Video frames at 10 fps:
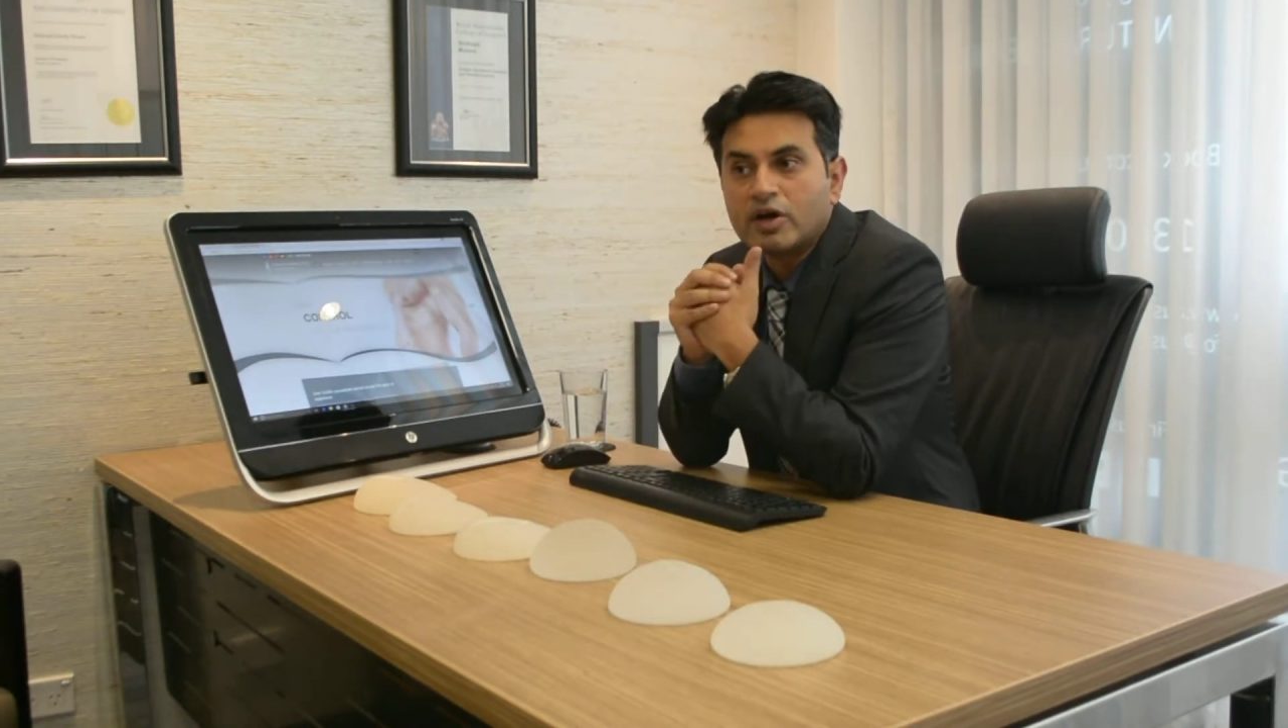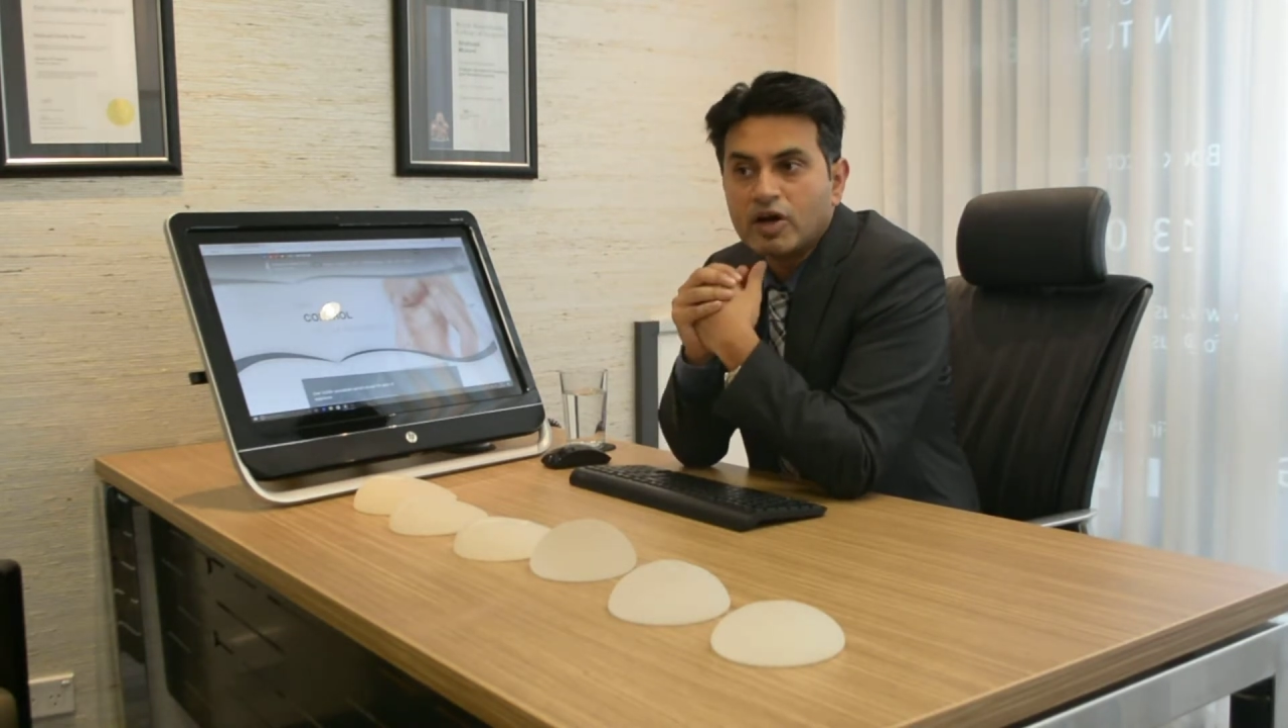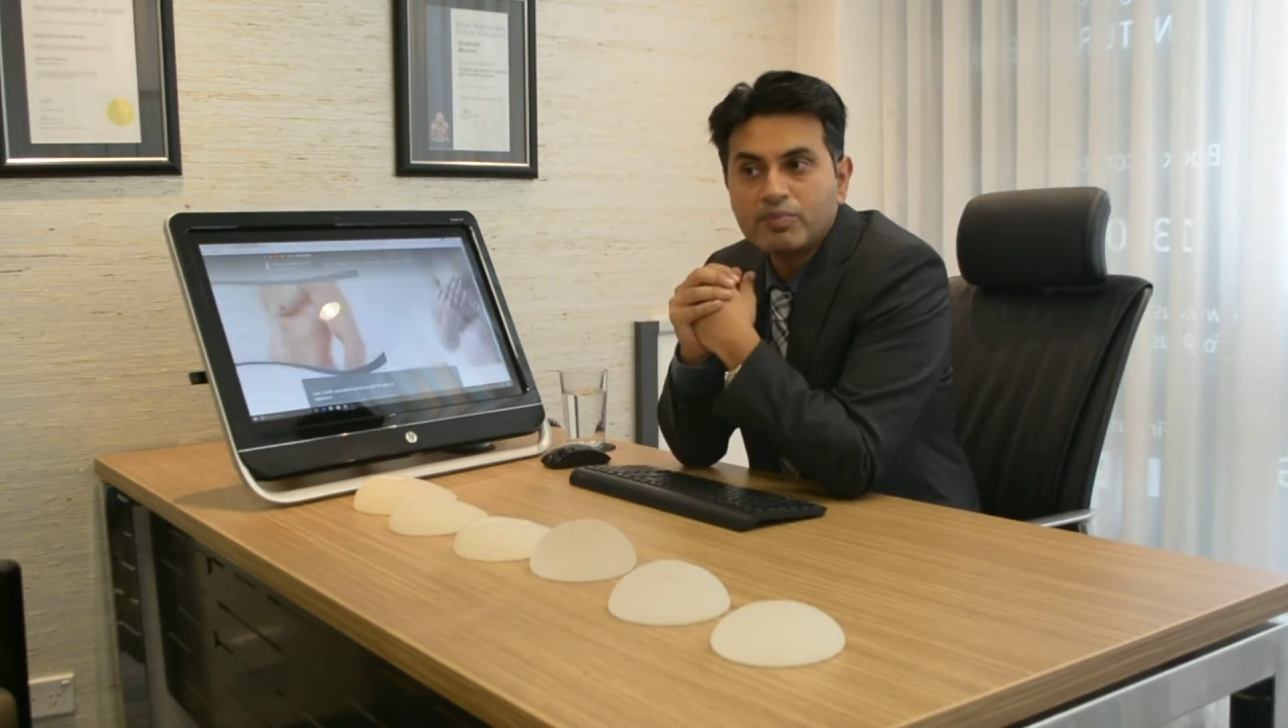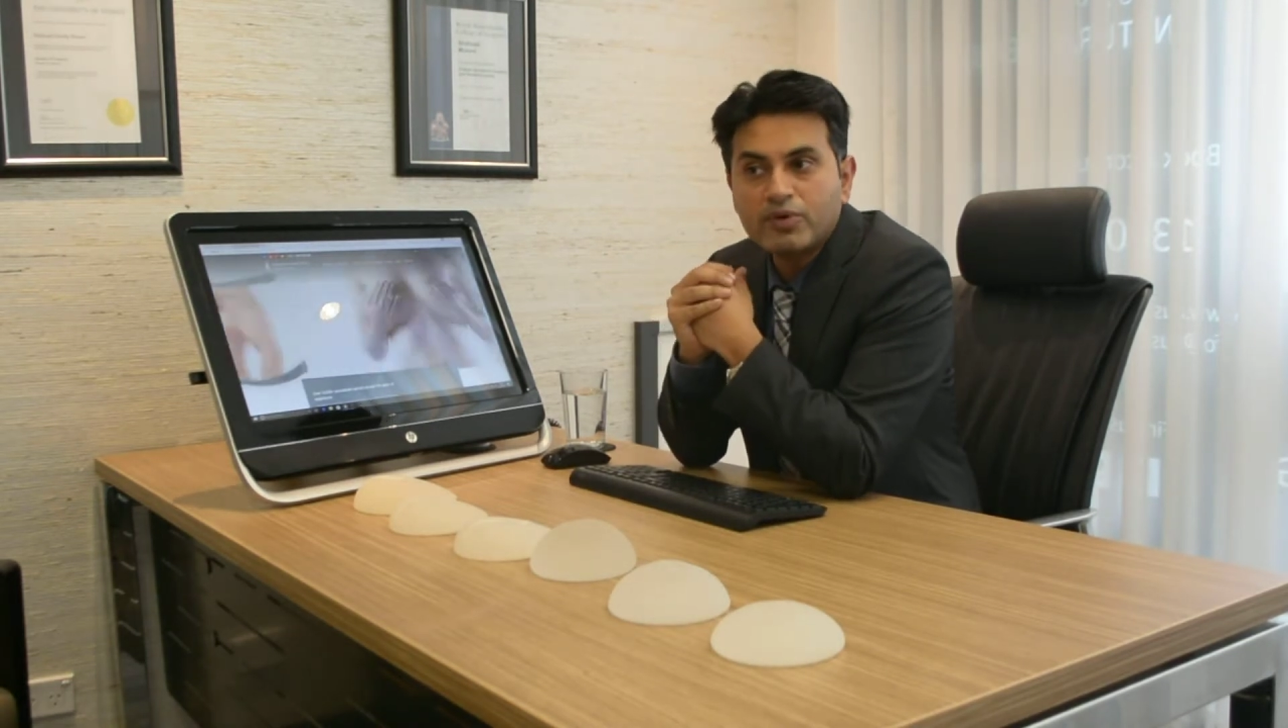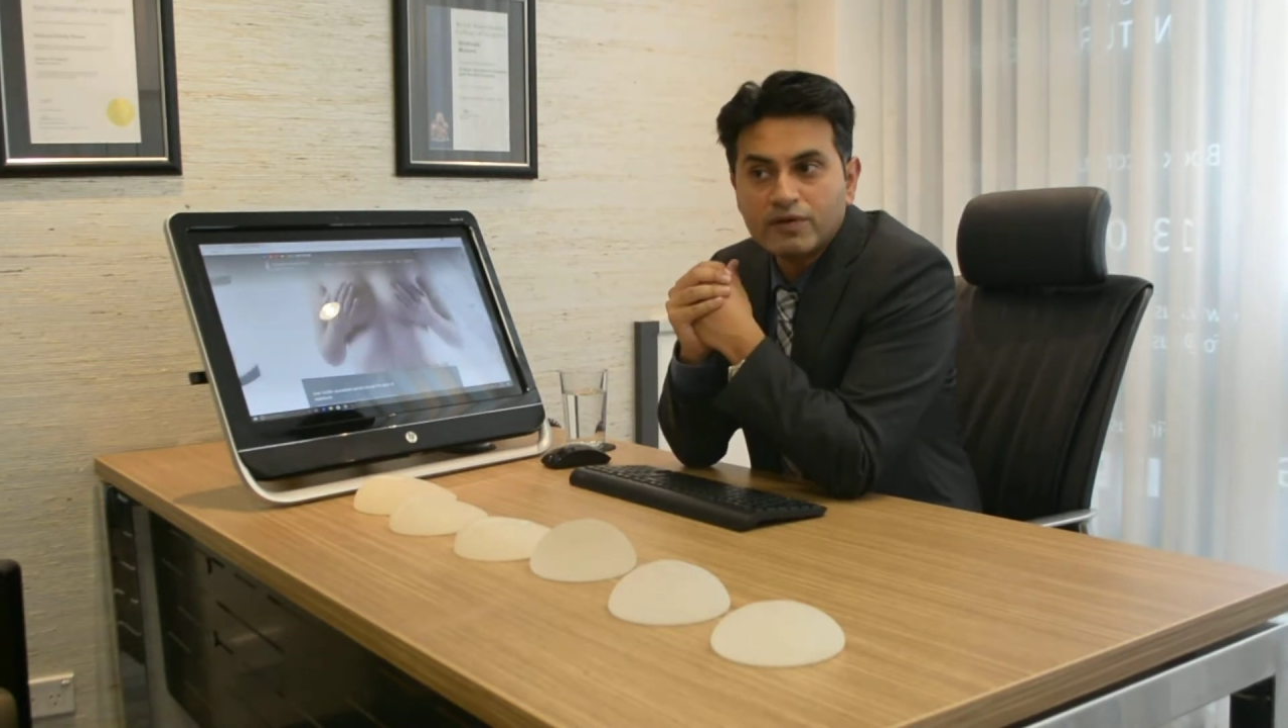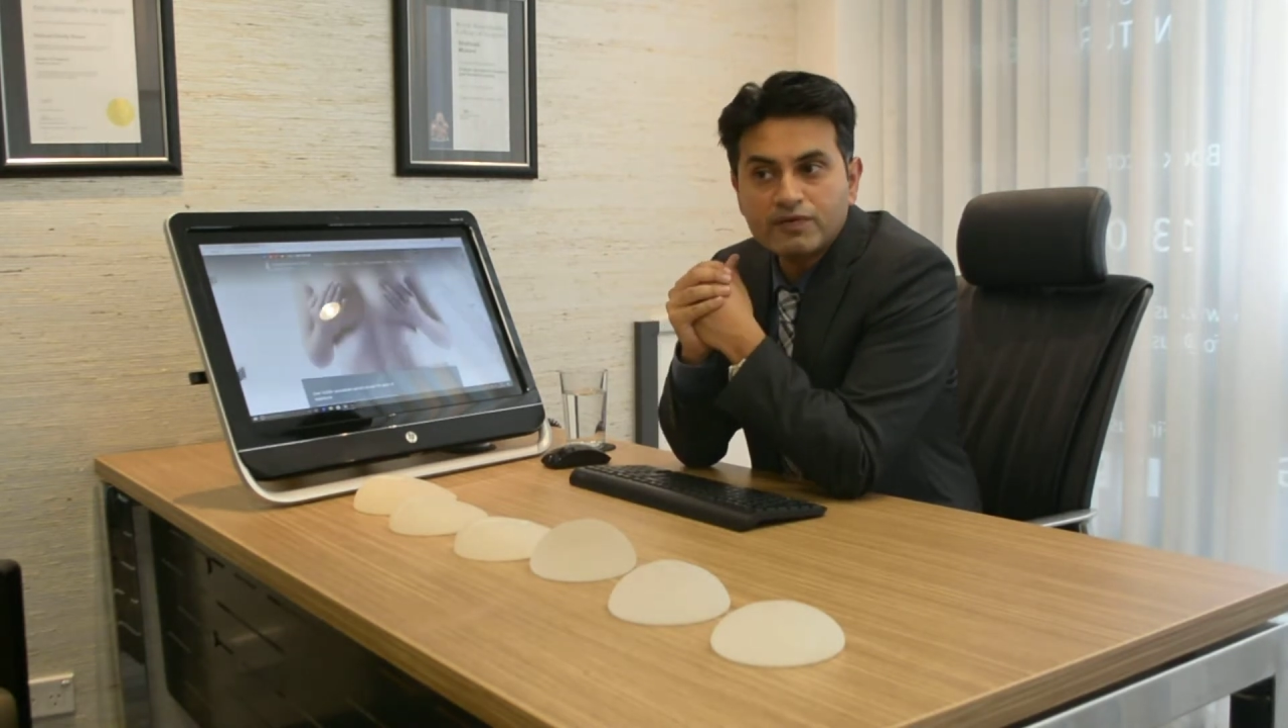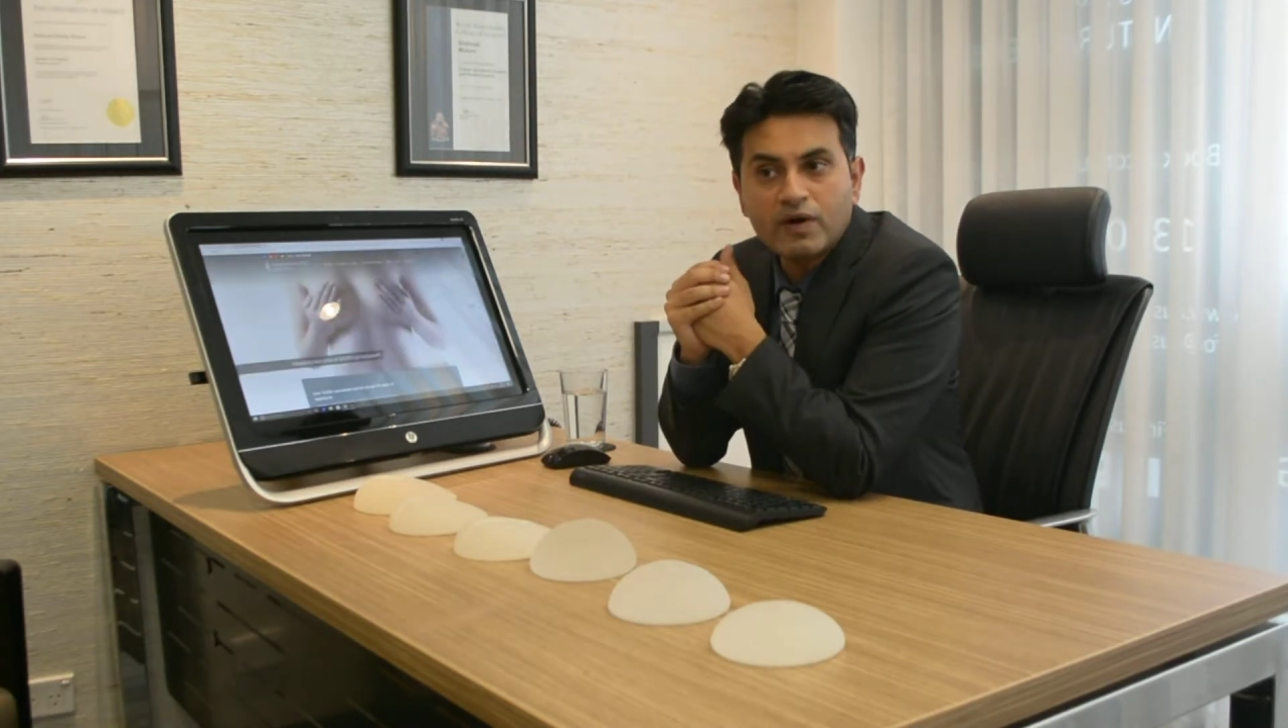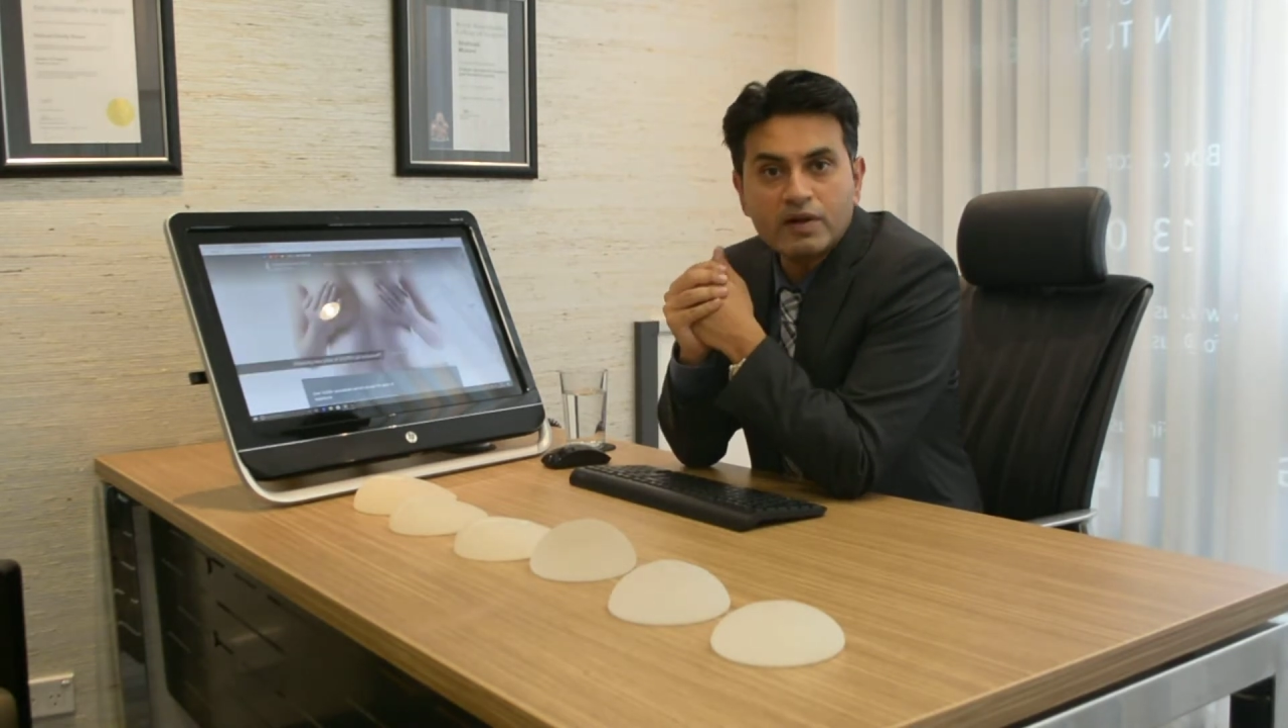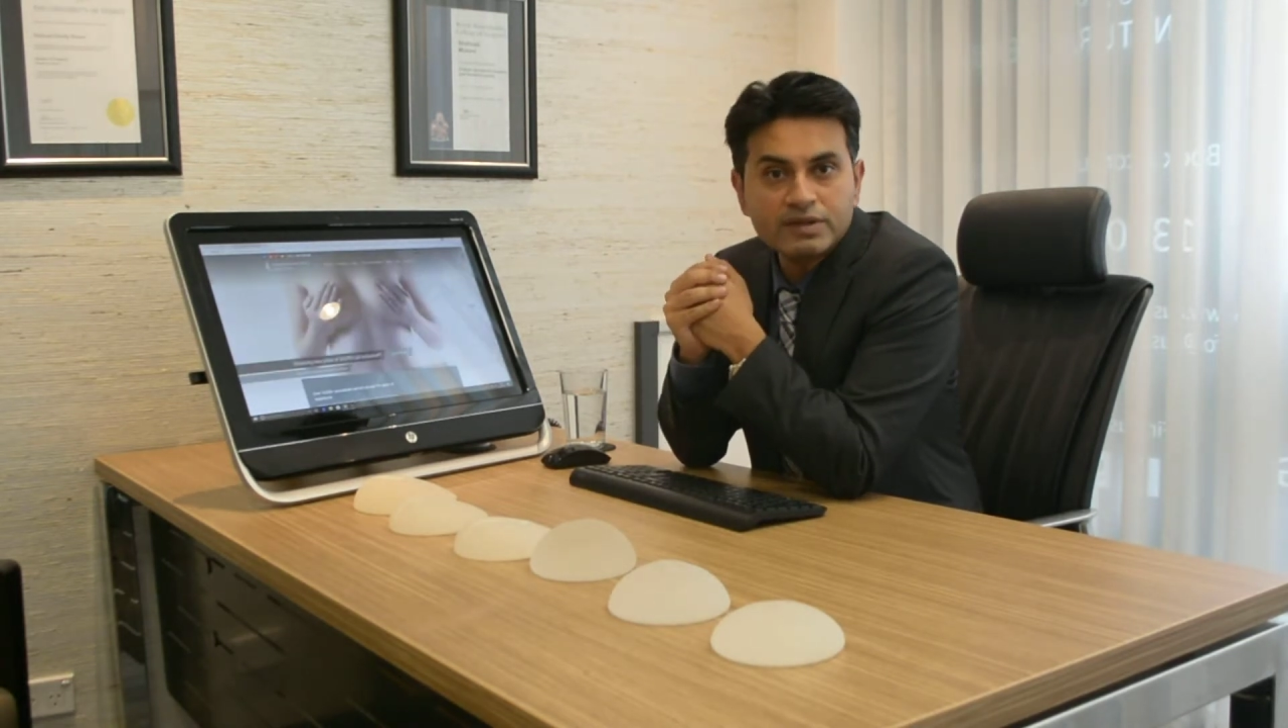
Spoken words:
high profile